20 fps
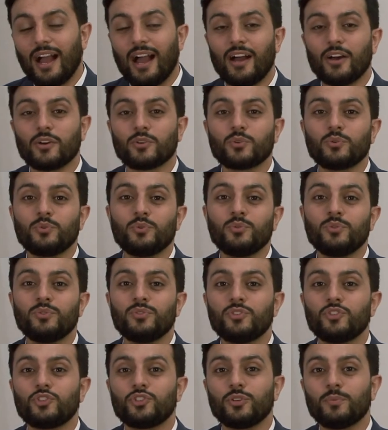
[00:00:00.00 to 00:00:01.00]

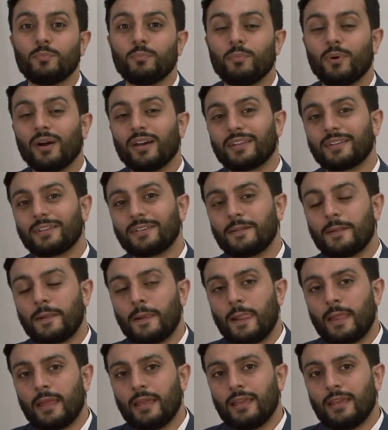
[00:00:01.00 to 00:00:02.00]
Harun Shubbar.
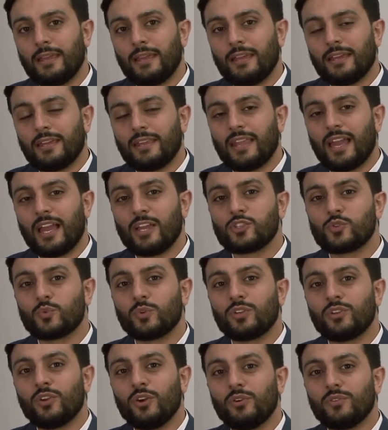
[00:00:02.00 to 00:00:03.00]
Now, as
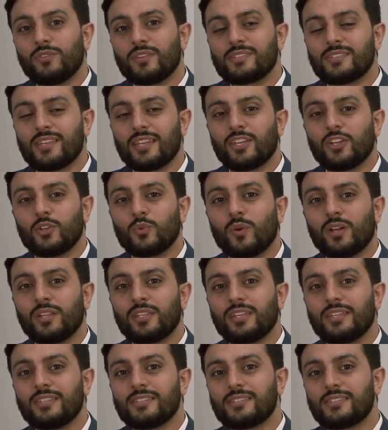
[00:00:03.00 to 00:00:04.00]
we know, the second
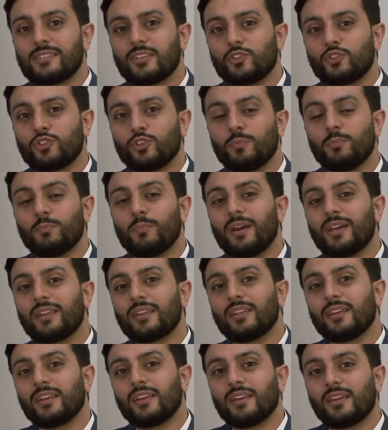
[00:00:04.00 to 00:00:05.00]
one is
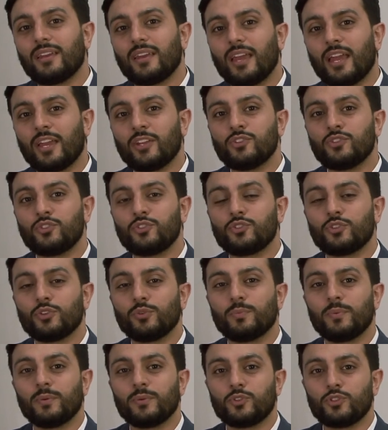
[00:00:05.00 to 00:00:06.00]
Shubbar and
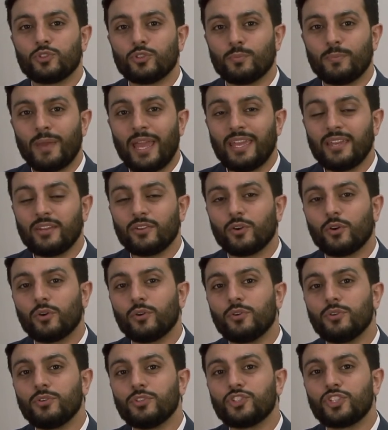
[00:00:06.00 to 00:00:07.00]
Shubair
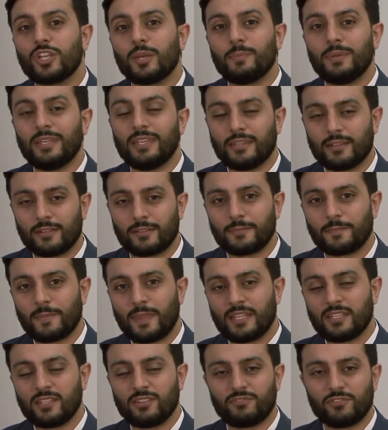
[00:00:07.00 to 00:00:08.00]
or Shabir
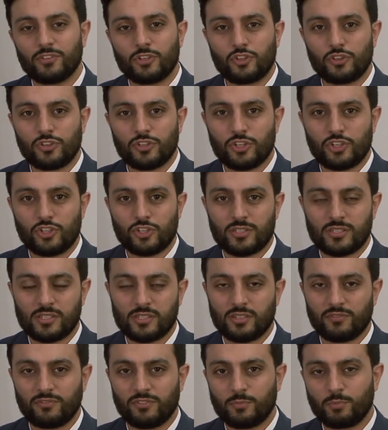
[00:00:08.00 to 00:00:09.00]
in different traditions,
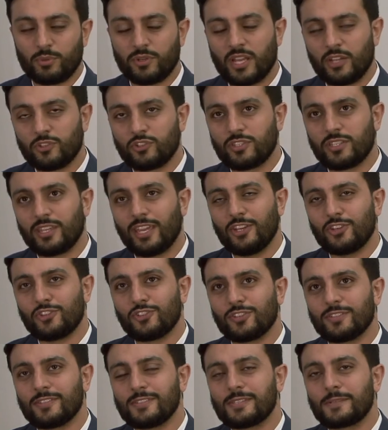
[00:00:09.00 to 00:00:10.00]
in different
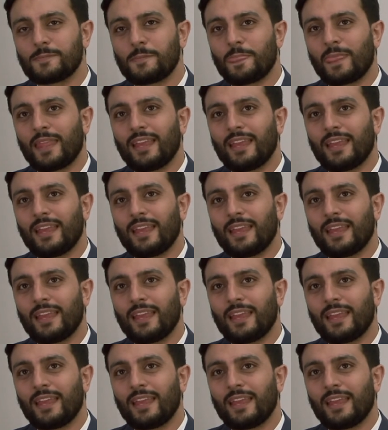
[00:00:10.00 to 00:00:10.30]
pronunciations.